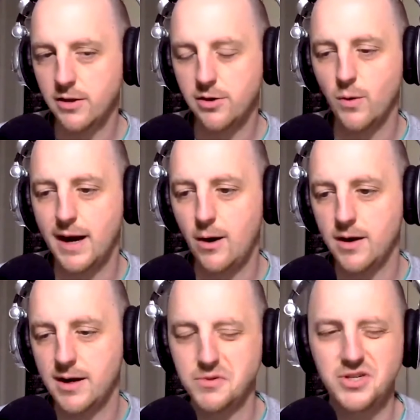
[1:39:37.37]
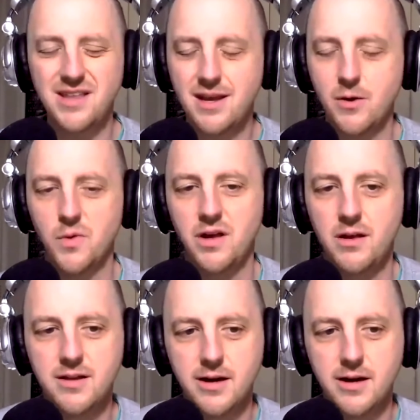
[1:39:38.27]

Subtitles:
throughout, and I think it will.